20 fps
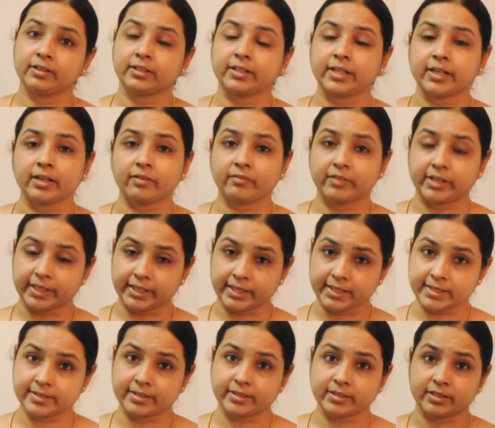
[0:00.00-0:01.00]
There are
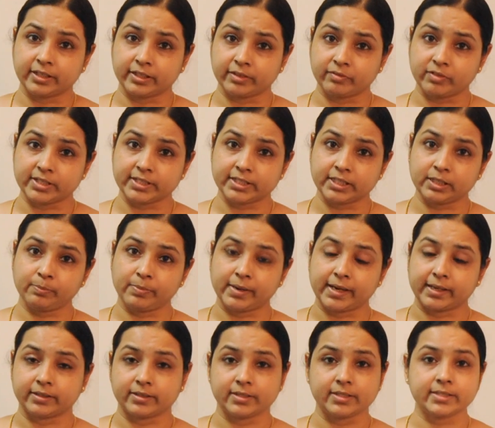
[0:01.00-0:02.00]
various reversal
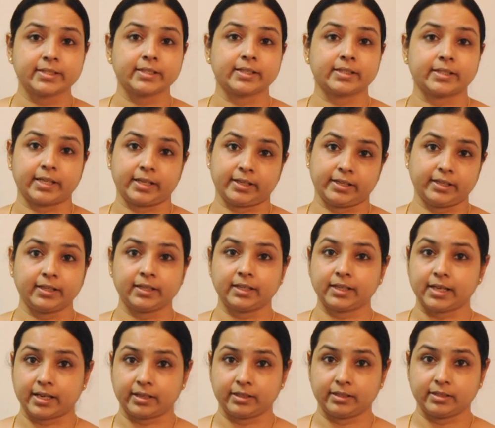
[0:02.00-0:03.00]
patterns that
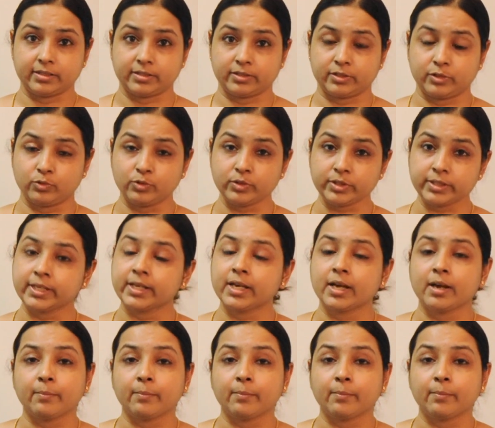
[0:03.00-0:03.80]
technical analysts use.